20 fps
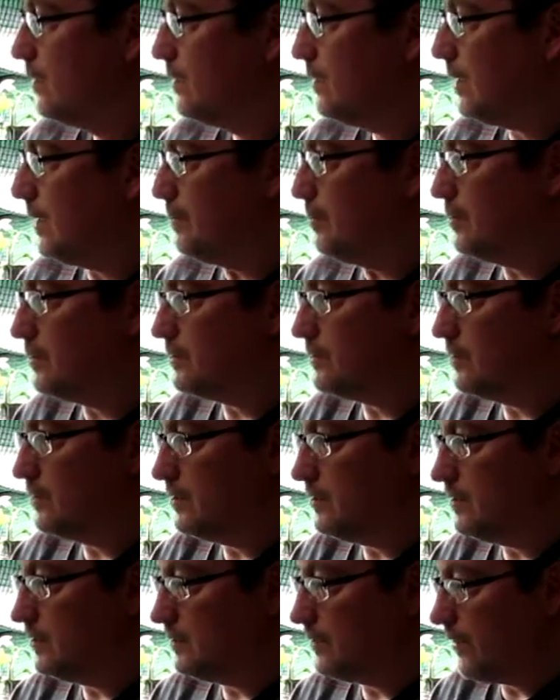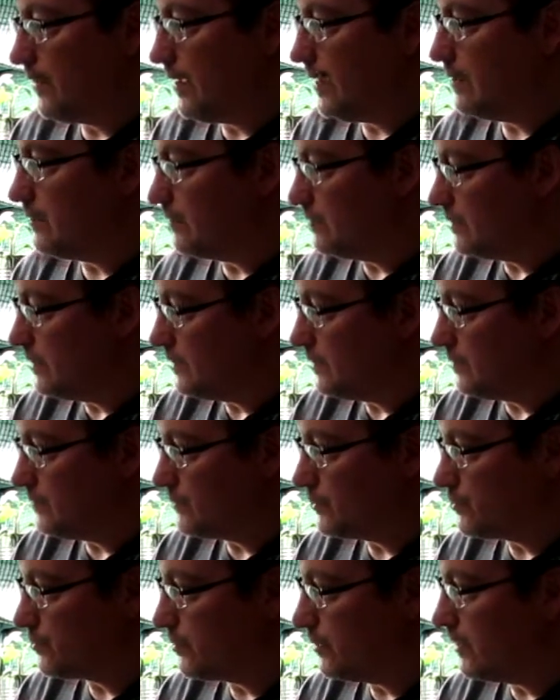I put that underneath of a
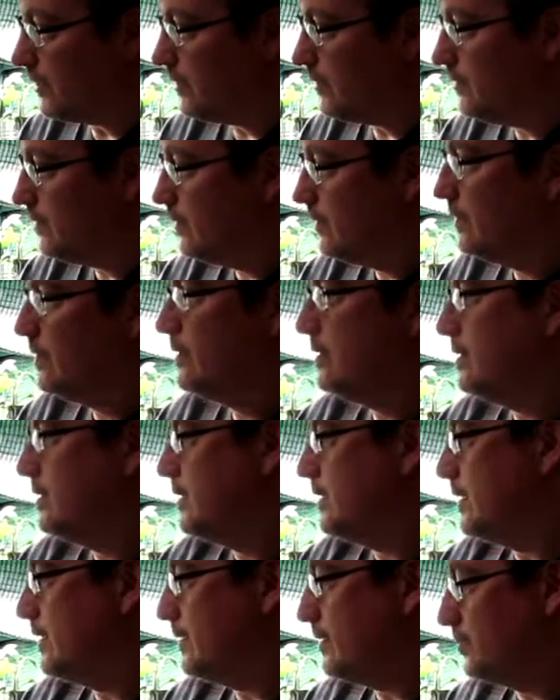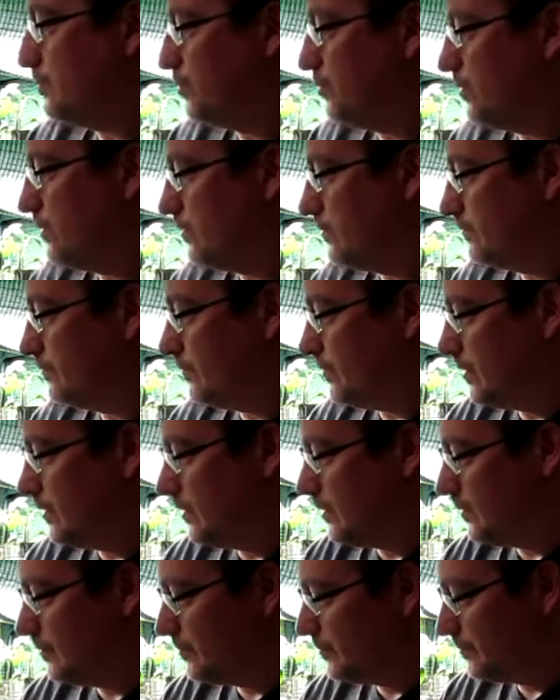tray, and then put a